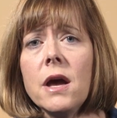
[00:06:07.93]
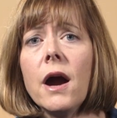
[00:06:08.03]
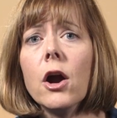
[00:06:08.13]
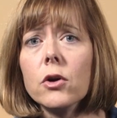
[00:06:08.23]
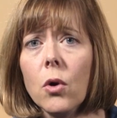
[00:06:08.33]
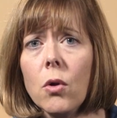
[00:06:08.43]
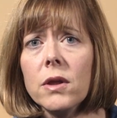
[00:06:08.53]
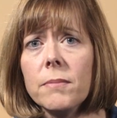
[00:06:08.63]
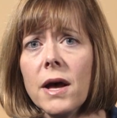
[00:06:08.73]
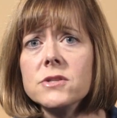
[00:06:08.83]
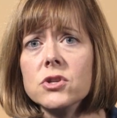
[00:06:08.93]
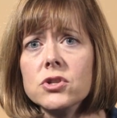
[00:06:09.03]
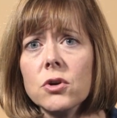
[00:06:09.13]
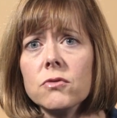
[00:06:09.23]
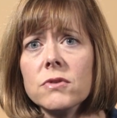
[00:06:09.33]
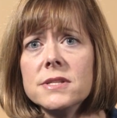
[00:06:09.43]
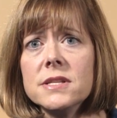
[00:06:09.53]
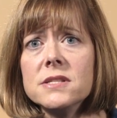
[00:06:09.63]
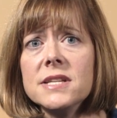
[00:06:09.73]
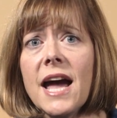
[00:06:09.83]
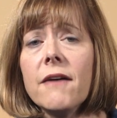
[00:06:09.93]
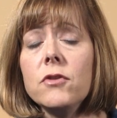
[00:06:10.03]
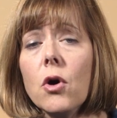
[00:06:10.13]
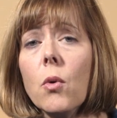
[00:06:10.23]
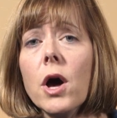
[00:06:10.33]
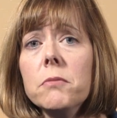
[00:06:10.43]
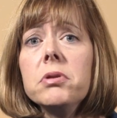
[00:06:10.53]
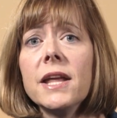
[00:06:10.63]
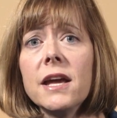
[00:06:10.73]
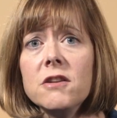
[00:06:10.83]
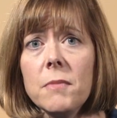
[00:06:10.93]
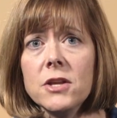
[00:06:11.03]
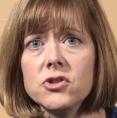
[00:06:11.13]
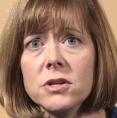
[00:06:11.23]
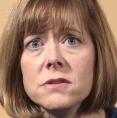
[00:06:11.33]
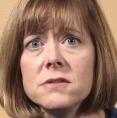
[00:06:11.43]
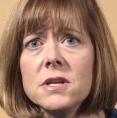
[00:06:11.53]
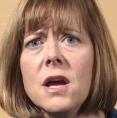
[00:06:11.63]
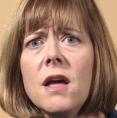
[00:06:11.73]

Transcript: Our goal at Boston Children's is to have no unplanned mentions.